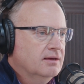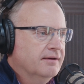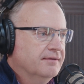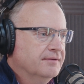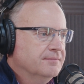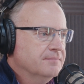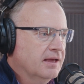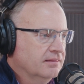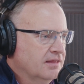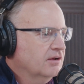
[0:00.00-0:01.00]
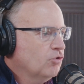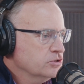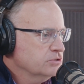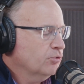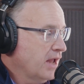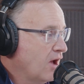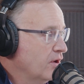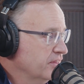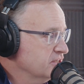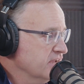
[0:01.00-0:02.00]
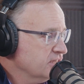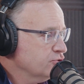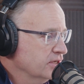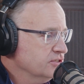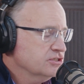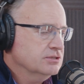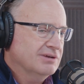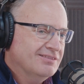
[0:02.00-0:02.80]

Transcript: And then, of course, we're now on this next transition.